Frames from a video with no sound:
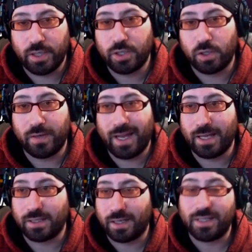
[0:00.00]
Shuri has
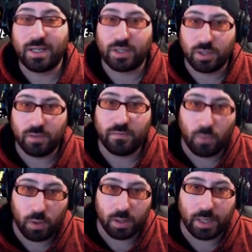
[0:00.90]
an additional
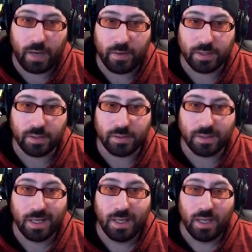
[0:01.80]
four characters
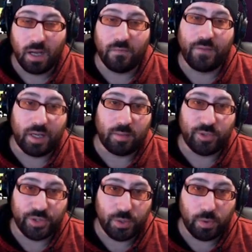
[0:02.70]
available
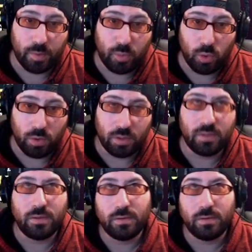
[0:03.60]
to her pool.